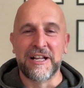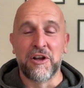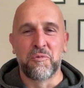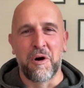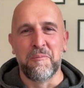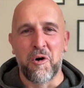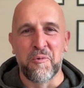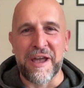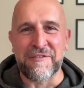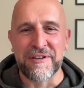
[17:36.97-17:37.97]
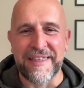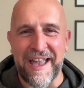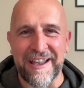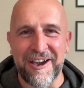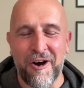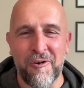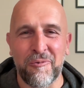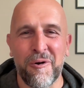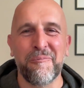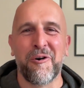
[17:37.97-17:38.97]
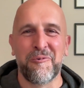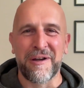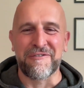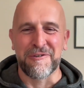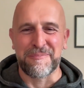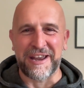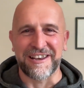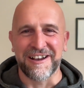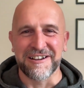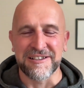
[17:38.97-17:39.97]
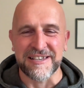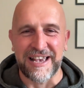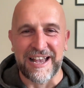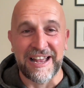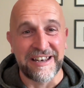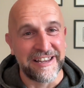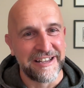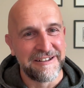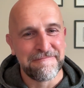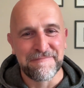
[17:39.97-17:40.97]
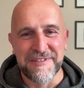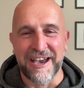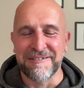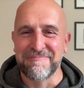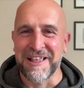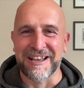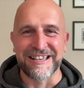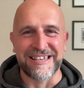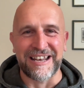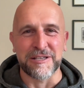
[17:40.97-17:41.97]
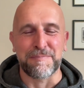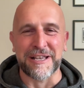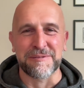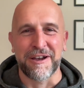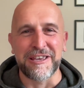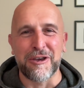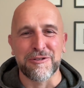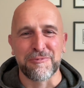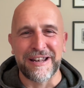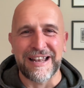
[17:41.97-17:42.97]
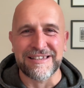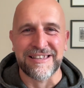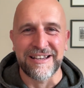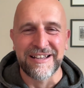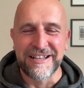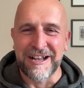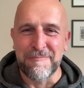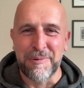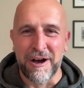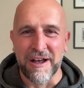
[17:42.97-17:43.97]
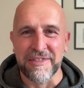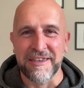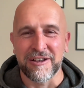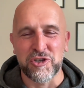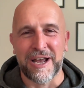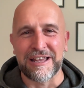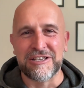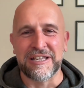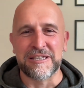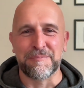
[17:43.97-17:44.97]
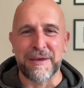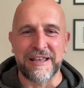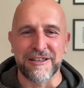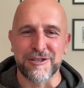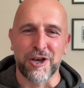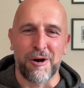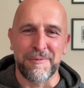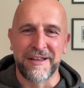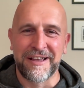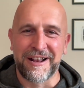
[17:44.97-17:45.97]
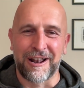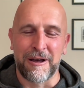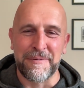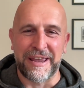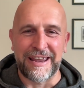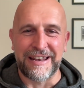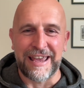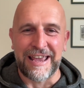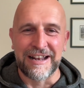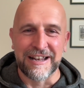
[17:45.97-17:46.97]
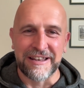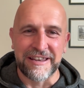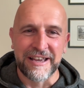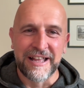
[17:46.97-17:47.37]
One more week for Dan Cole, one more week for Ben Youngs, and yeah, like I said, it's back to my youth when Leicester and Bath are challenging to be the top club in England.